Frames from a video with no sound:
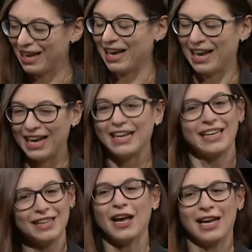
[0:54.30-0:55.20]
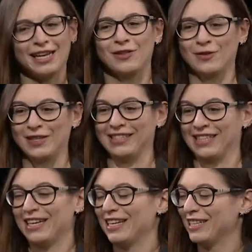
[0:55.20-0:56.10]
I can, I can do this.
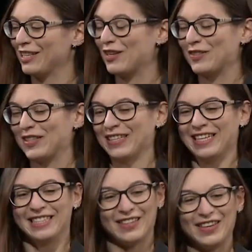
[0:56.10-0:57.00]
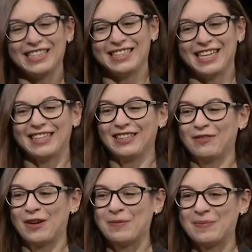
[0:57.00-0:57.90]
So, so let's start
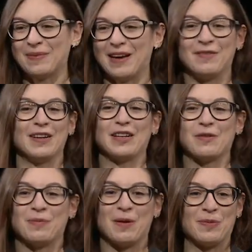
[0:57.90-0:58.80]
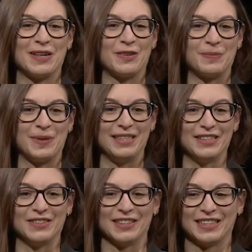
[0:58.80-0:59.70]
from a very unpopular
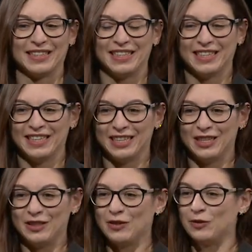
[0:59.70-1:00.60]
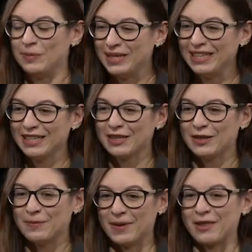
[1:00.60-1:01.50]
opinion. To me,
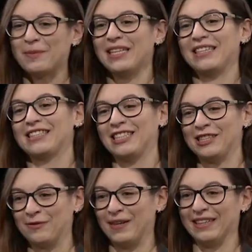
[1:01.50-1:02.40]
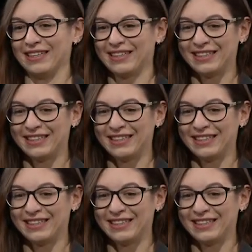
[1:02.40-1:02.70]
mathematics is fun.